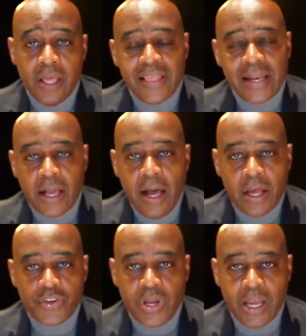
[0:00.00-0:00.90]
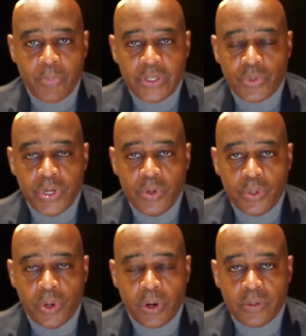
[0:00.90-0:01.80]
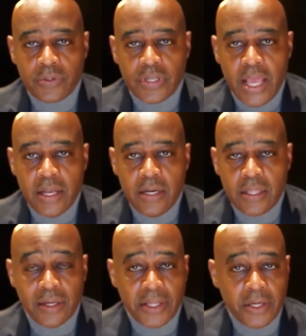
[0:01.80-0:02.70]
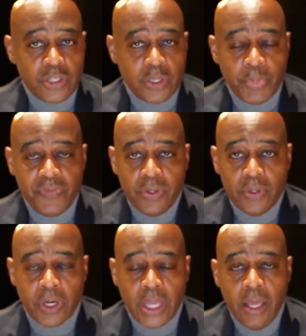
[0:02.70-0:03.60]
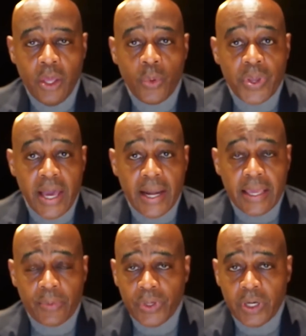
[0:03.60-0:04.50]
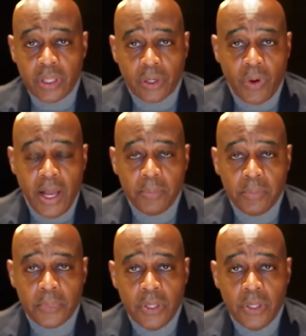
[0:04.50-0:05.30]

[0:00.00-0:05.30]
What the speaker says: that contract between New Yorkers and the leadership of New York. We got to get rid of the crime,